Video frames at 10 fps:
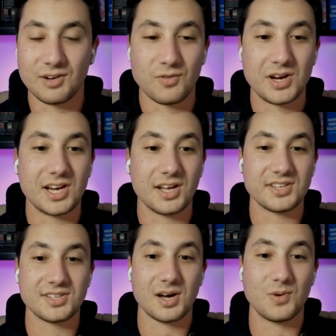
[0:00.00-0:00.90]
Like reading on the
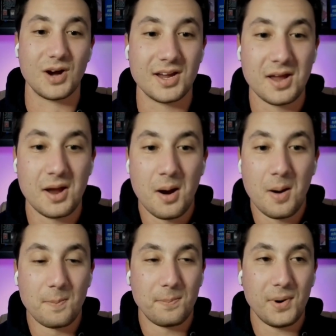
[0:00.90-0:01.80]
subway.
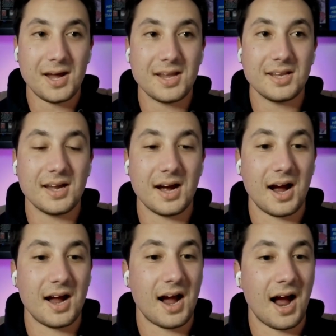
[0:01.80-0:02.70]
But
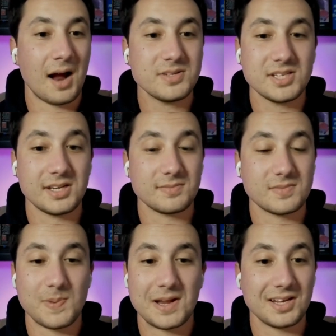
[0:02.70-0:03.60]
I was like
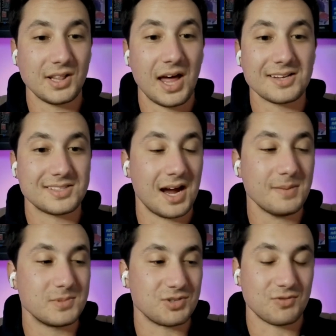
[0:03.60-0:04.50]
spending a lot of
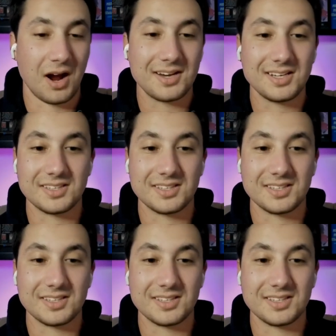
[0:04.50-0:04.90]
time just riding the